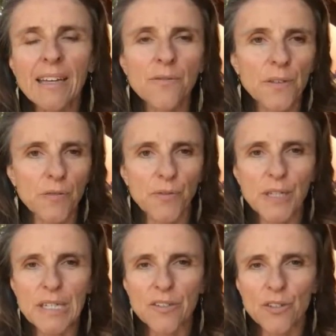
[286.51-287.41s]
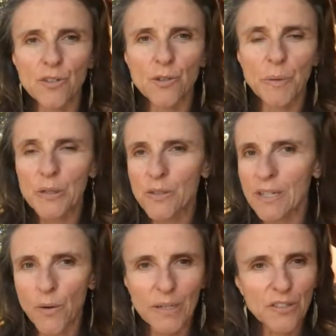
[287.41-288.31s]
and feel free to post
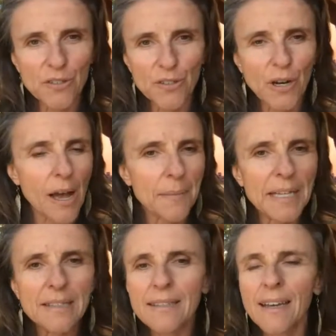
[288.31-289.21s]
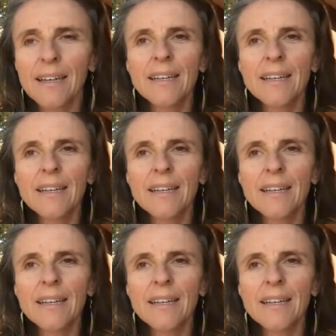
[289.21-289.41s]
any questions or comments.